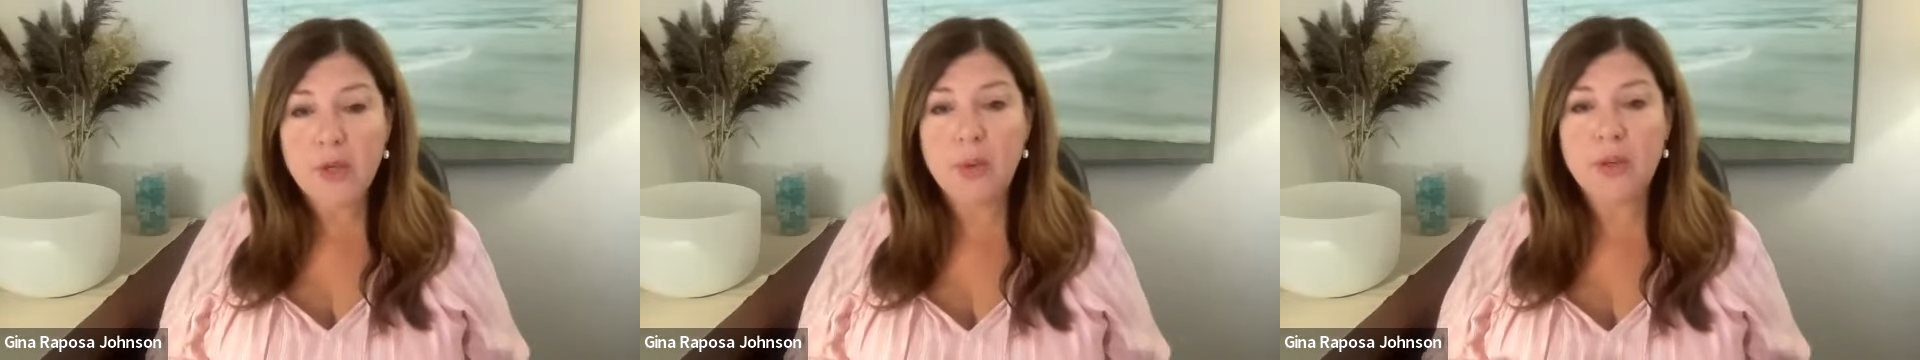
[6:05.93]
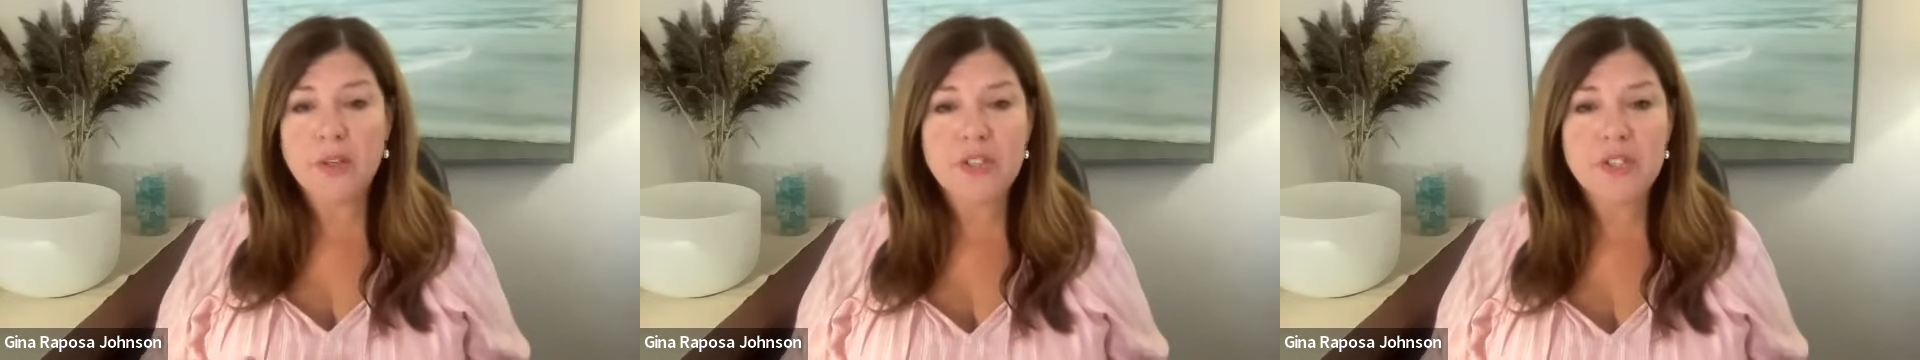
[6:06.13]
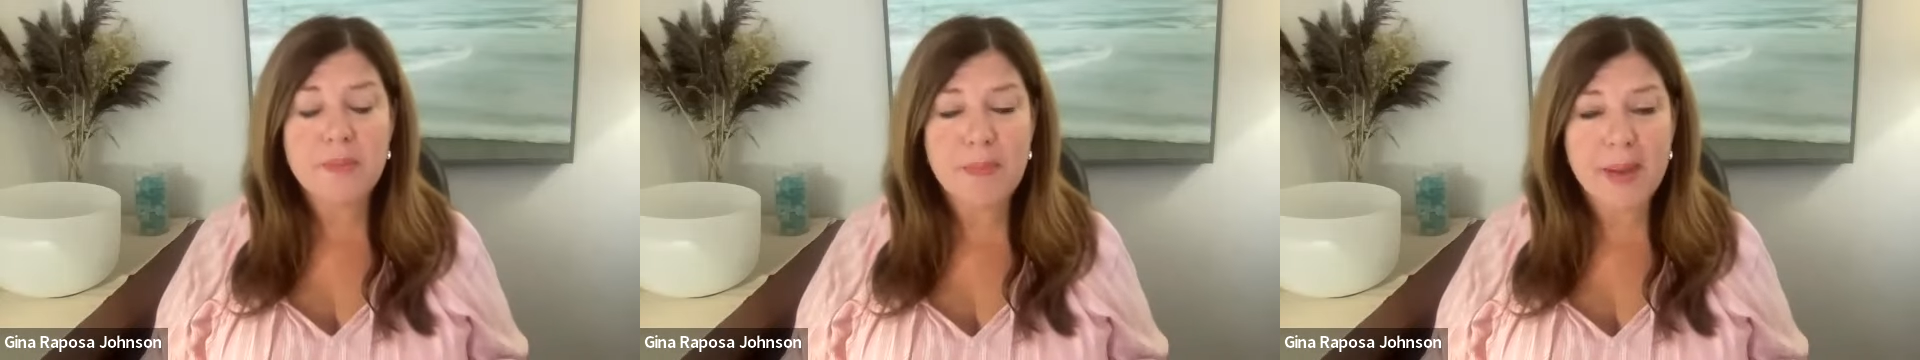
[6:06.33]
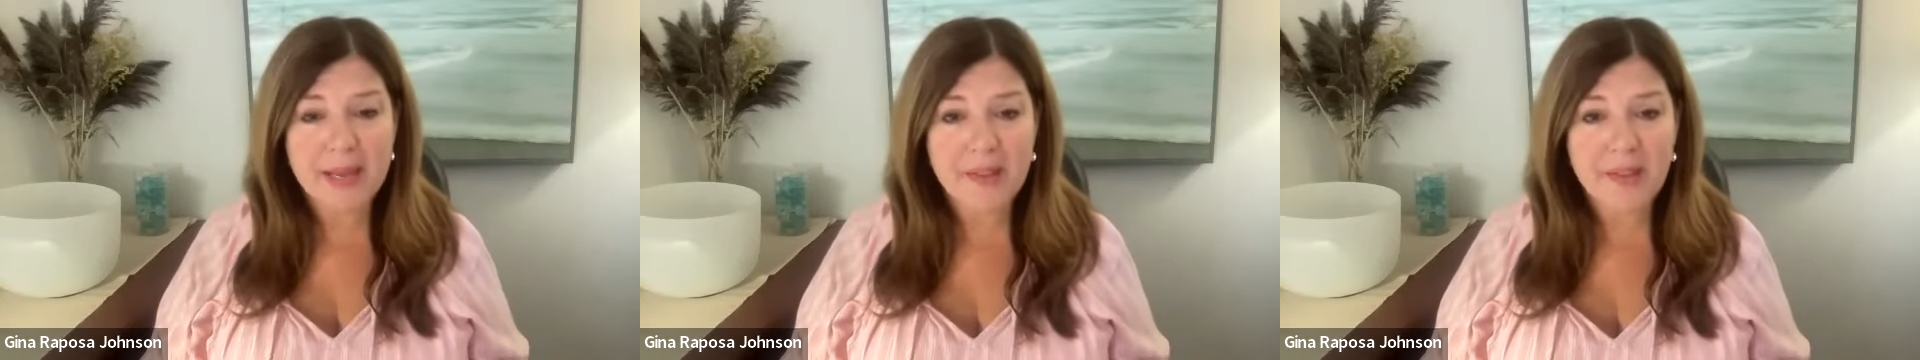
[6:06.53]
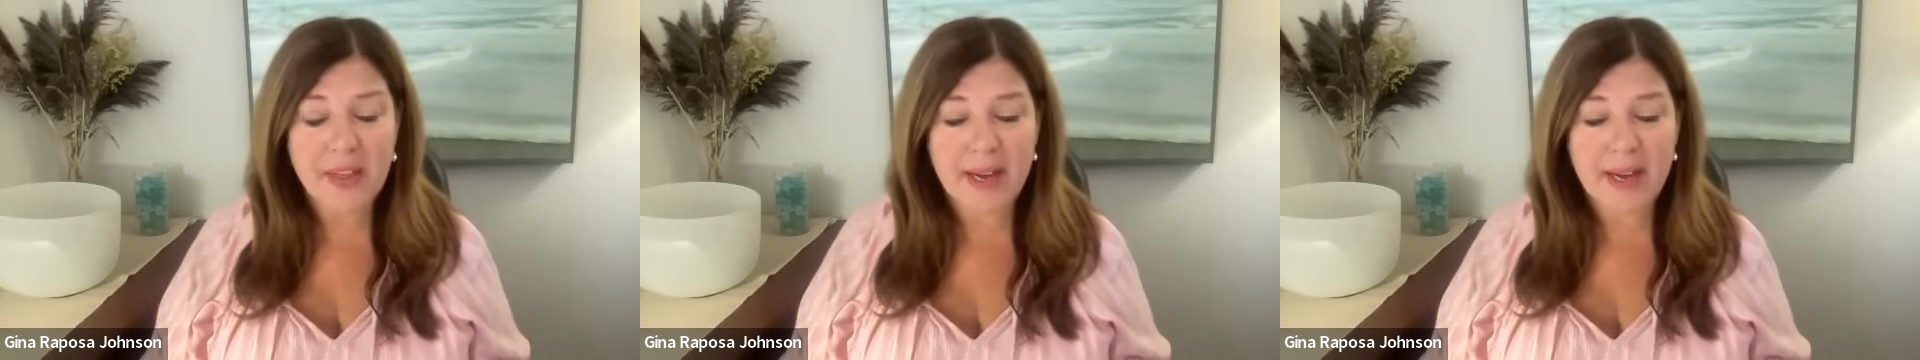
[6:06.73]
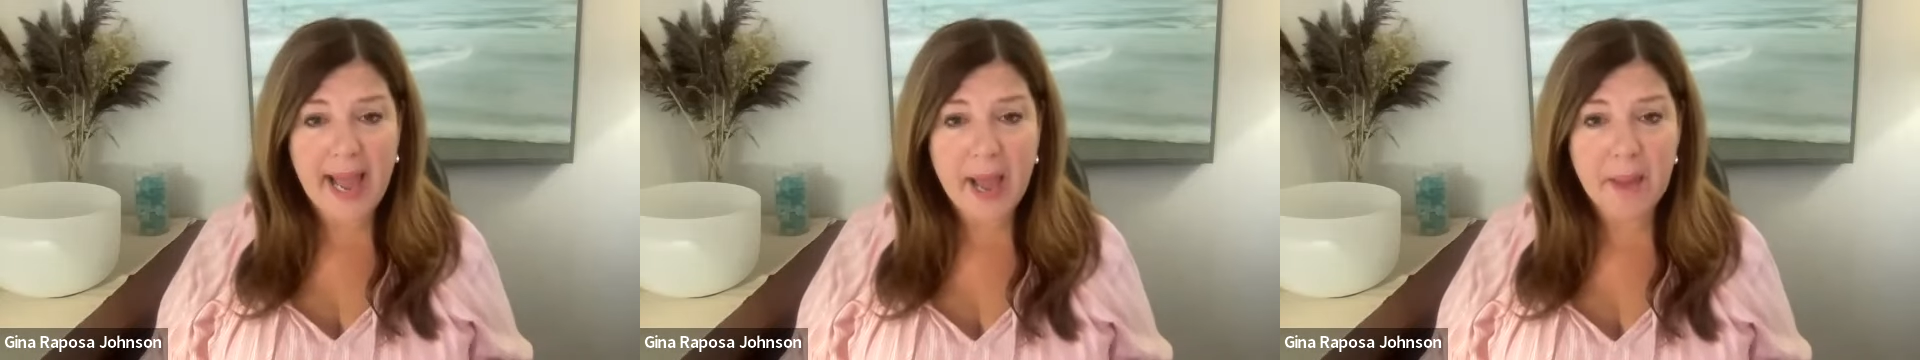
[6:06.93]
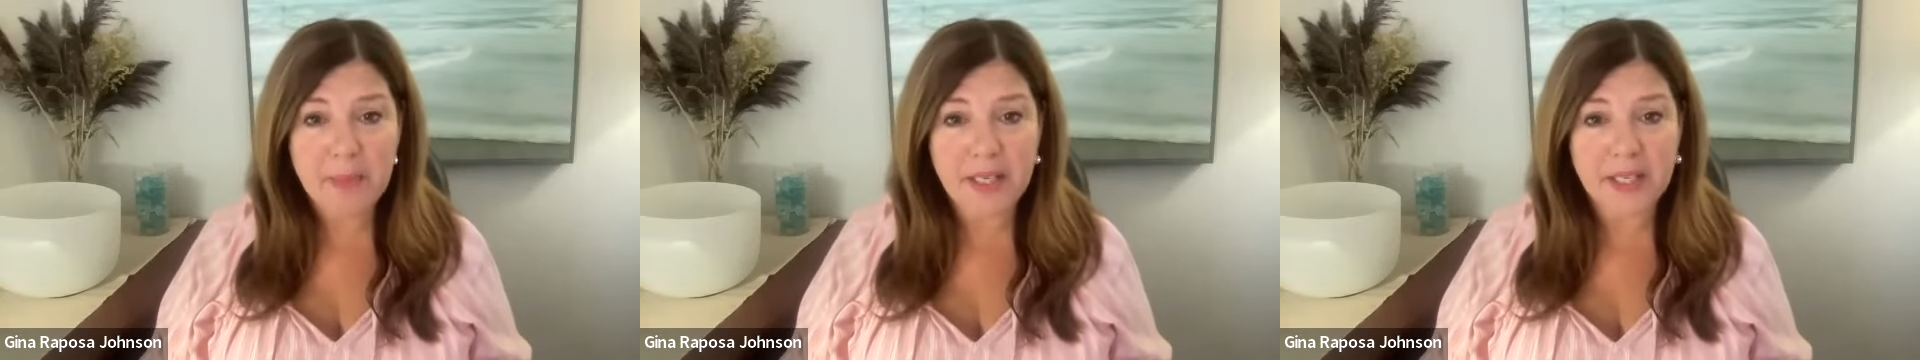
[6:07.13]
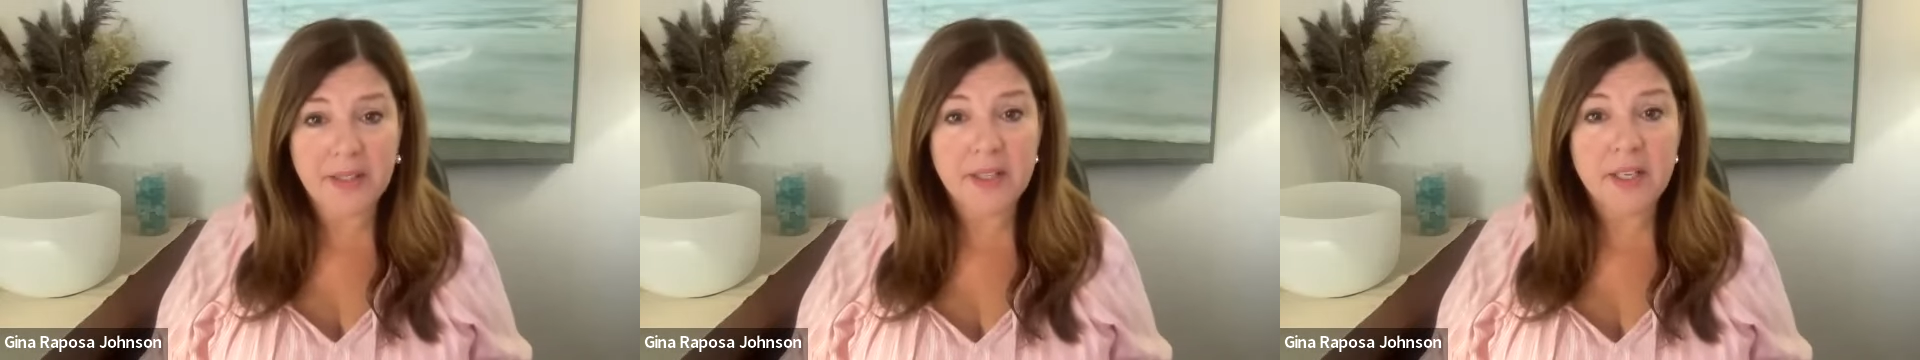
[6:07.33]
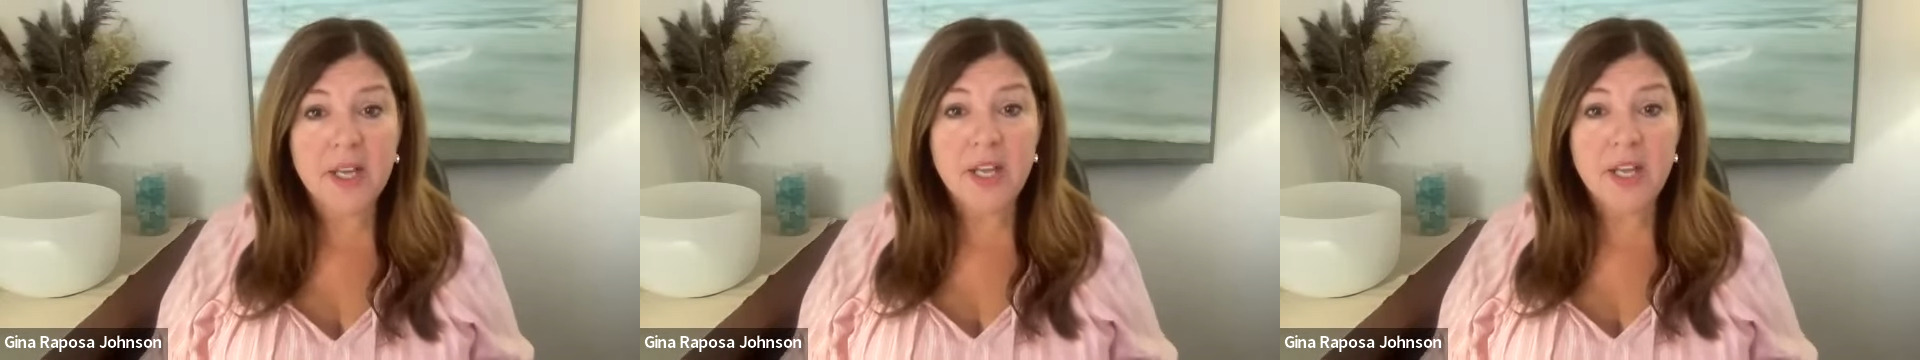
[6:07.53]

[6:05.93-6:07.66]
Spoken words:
order to make that happen,